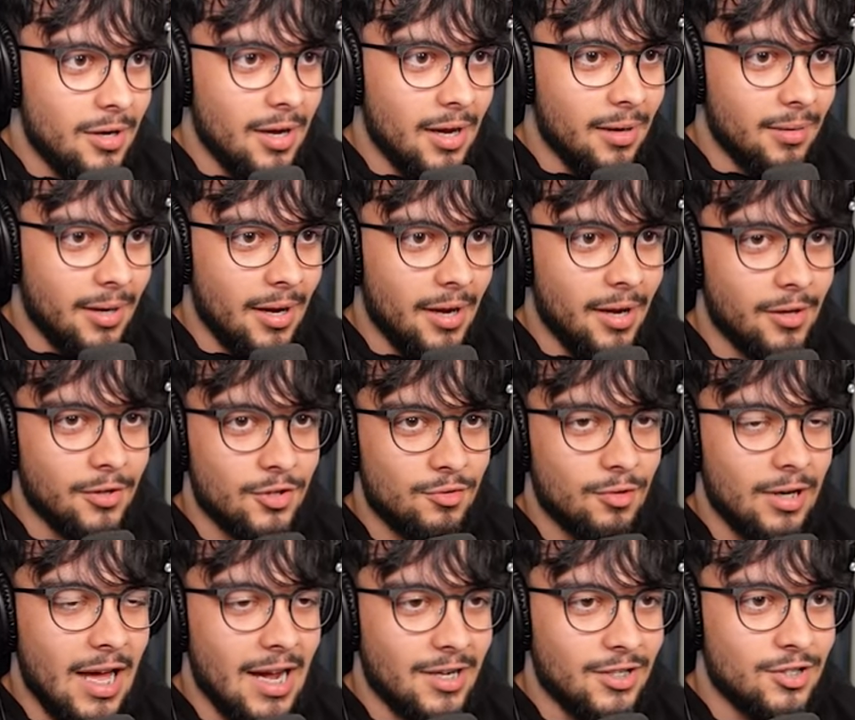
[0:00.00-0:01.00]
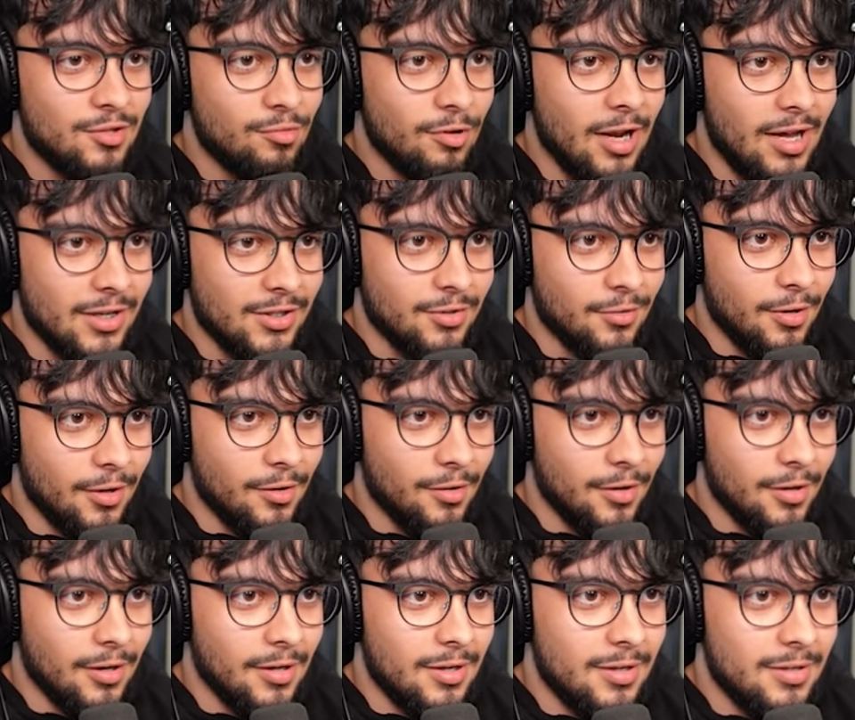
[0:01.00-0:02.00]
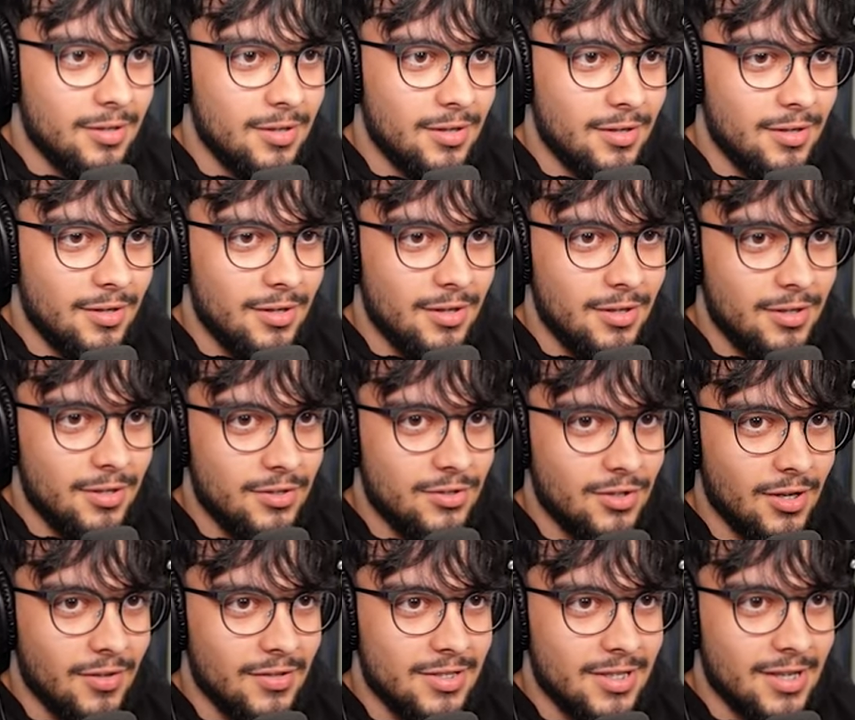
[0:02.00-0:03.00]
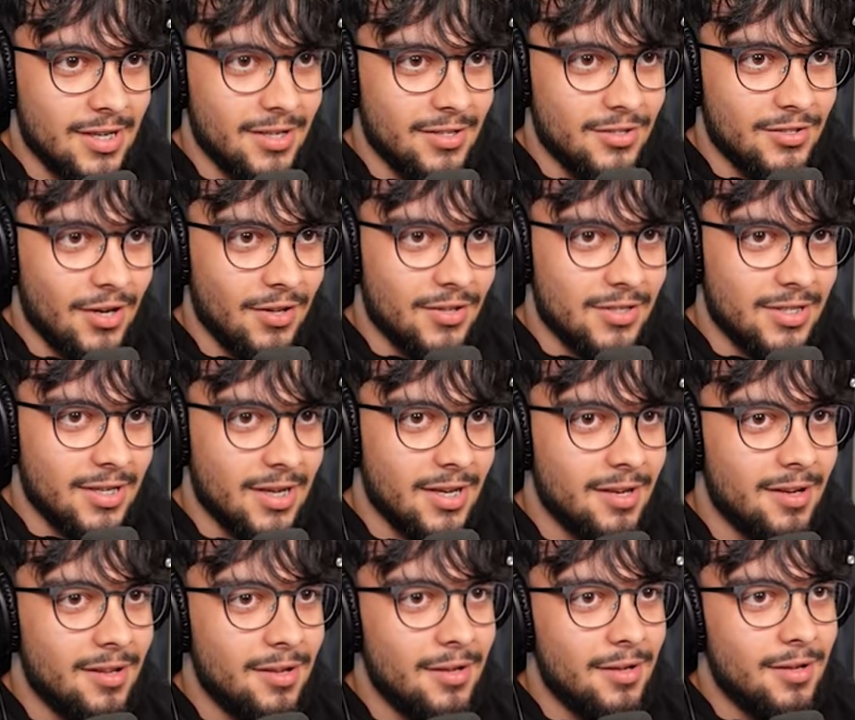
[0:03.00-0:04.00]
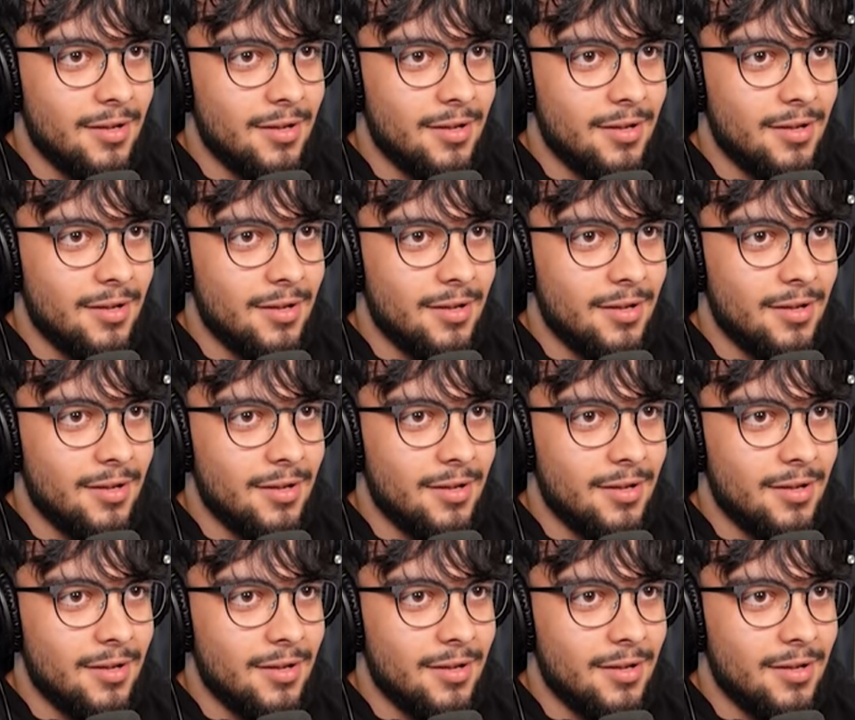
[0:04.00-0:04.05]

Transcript: Hey, hey, just relax, just relax. All right, all right. Exactly, exactly. Try this again. Let's try this again.